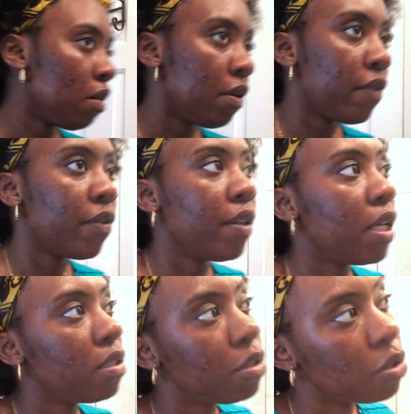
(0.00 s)
Wait for
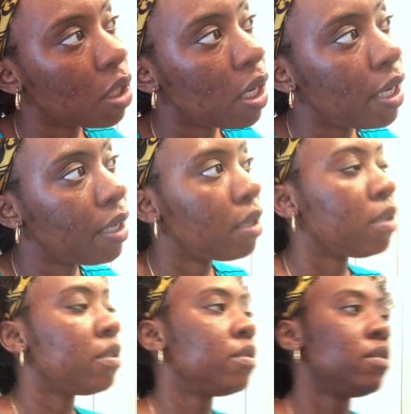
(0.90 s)
that to dry
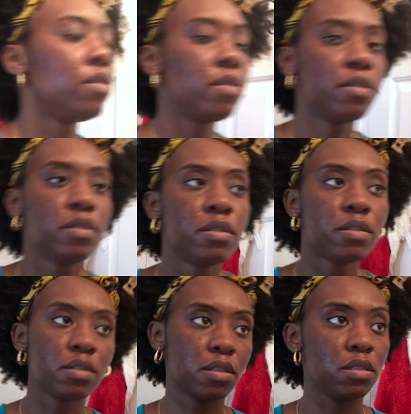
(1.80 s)

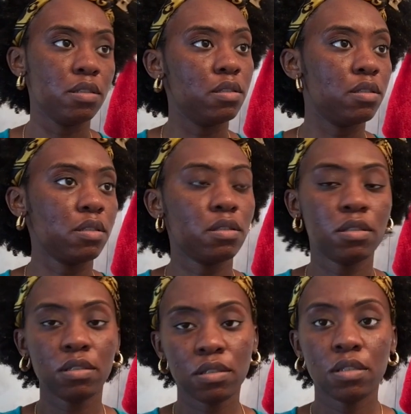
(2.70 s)
because
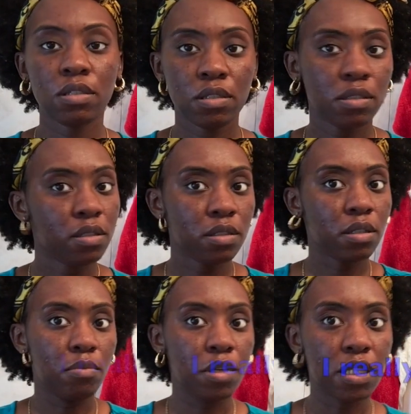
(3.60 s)

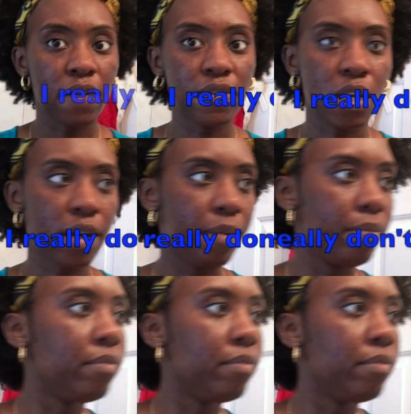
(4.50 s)
I must have time.